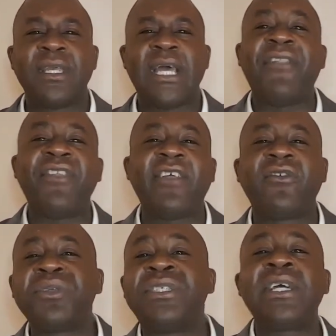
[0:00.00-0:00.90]
And then, of
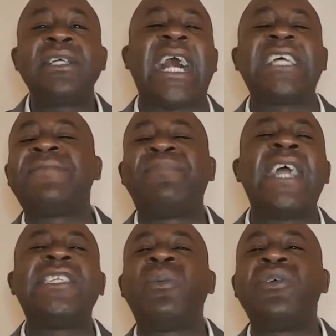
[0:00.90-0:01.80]
course, it's
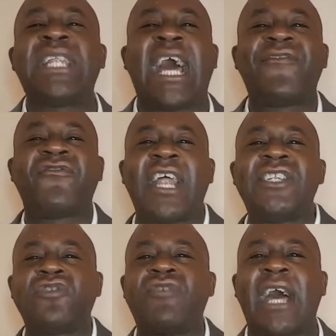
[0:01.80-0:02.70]
exacerbated when you then have
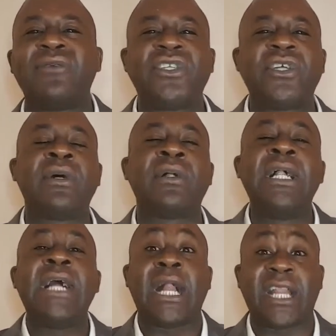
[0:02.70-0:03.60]
friends around you. Or
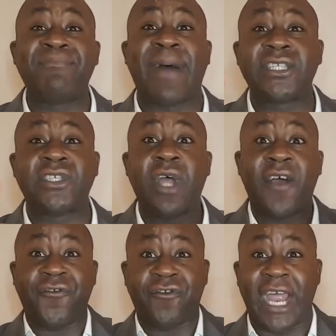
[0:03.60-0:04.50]
I'll come back to
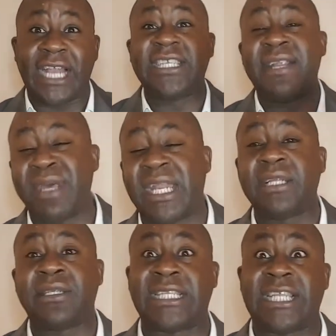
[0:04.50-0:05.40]
friends in a
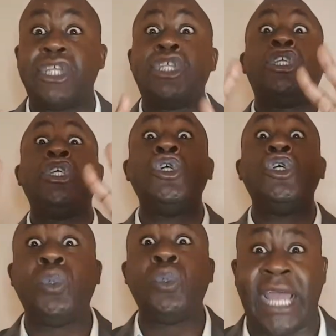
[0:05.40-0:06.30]
minute. So that's a
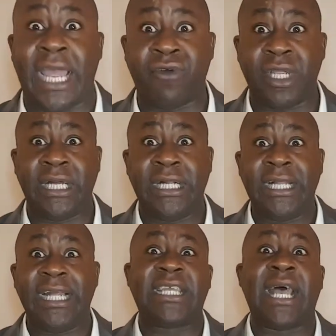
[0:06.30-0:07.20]
huge area
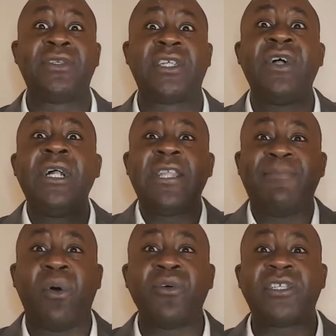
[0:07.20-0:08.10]
in terms of the
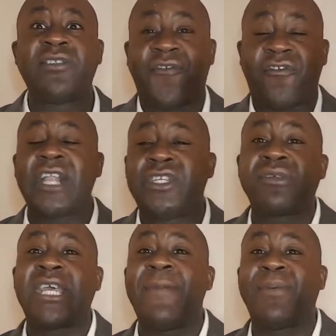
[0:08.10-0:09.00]
importance of the friends you
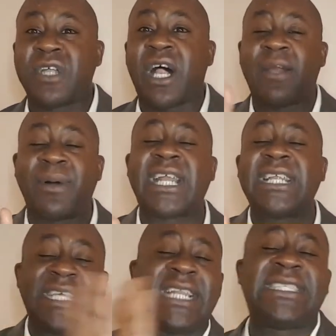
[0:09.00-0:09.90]
keep. I'll come on to
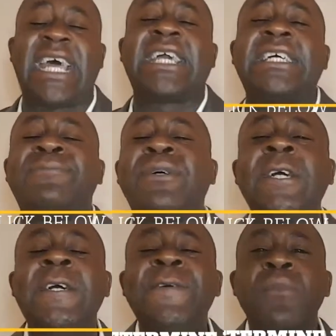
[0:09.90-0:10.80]
this in a second. But
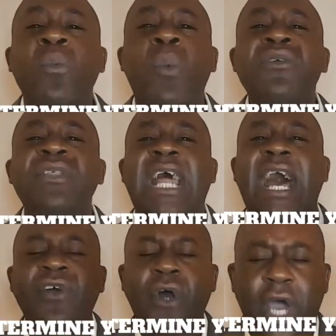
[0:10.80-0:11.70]
when you then
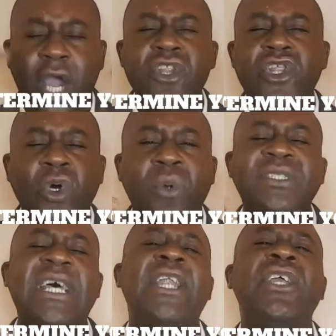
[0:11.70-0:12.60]
have your own thoughts
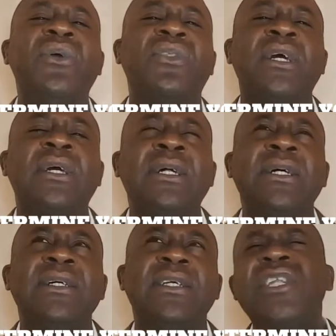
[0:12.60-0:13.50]
telling you that,
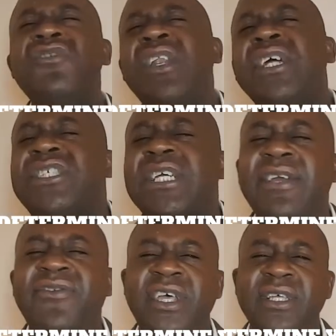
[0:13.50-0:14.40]
can you really
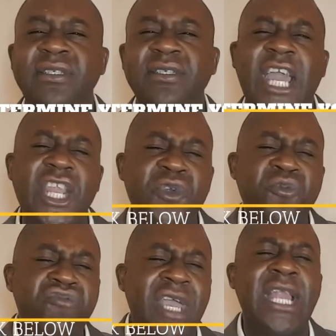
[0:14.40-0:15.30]
achieve this? Can you
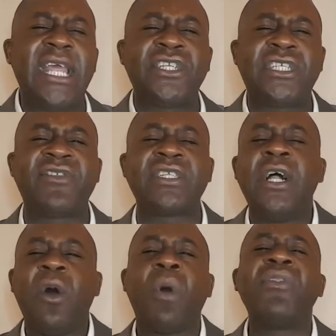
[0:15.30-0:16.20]
really achieve this?
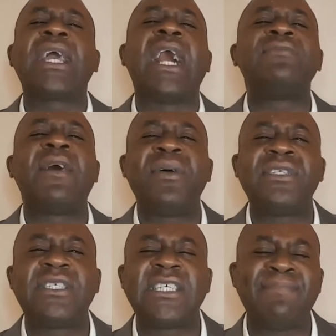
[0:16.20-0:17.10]
One of the guys in my
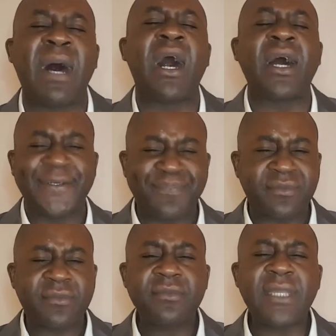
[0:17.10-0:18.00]
business is Mark.
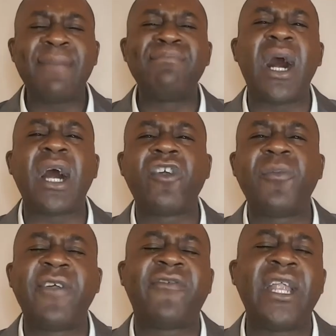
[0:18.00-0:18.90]
Mark grew up
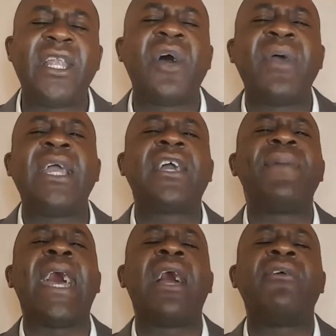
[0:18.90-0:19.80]
in a very low income
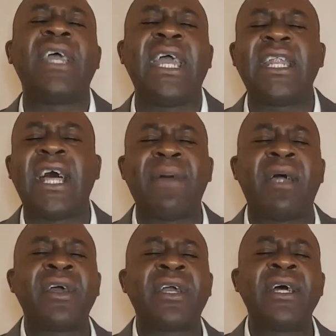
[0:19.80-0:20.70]
area in
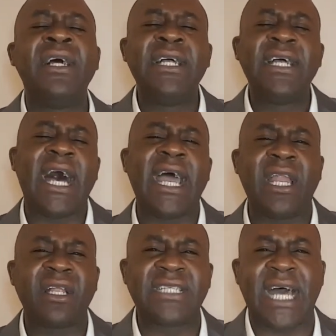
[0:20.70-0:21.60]
America,
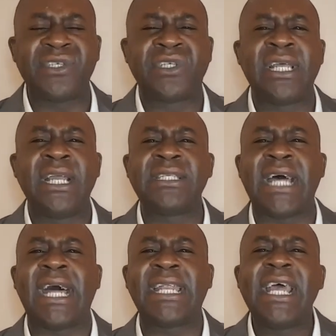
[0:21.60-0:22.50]
in Los Angeles.
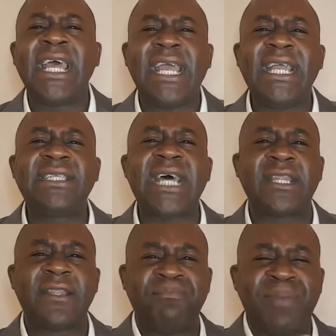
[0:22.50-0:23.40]
And he
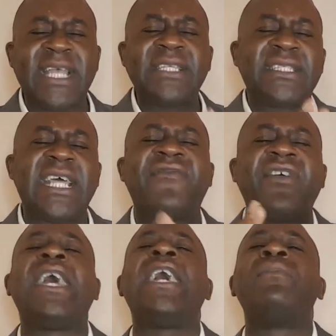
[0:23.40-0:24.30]
said the biggest thing for
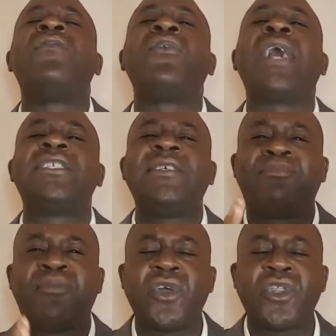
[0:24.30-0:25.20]
him before he actually
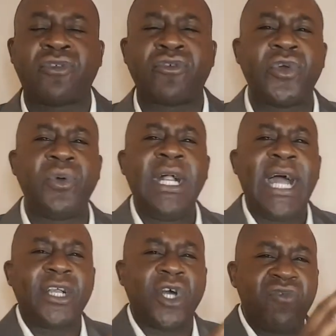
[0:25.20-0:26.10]
broke through
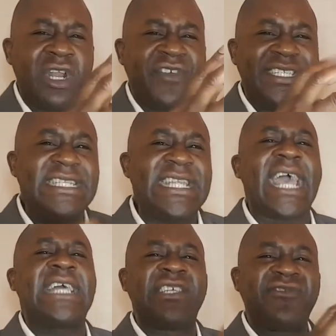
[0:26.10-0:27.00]
and got rid of his
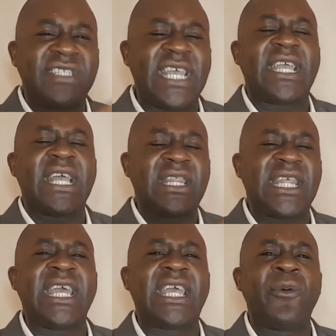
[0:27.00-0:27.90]
negative stinking
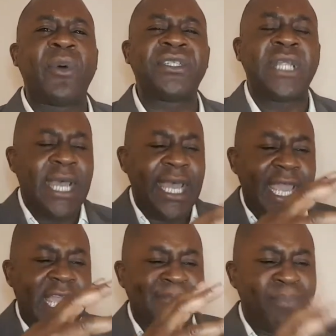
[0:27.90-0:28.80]
thinking was
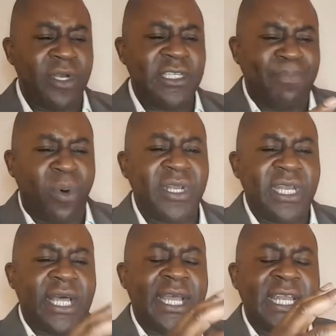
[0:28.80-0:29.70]
he was born in
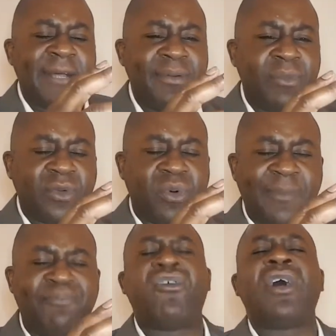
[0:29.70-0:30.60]
one of the
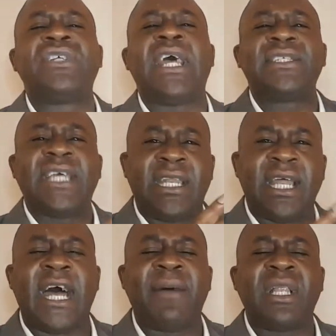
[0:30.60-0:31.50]
projects in
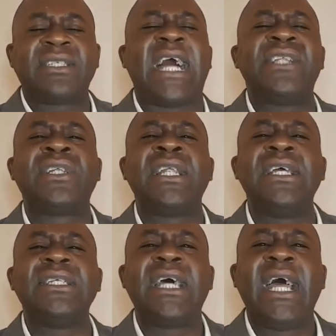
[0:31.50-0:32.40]
Los
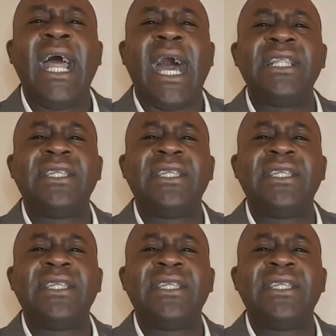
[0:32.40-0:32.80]
Angeles. And he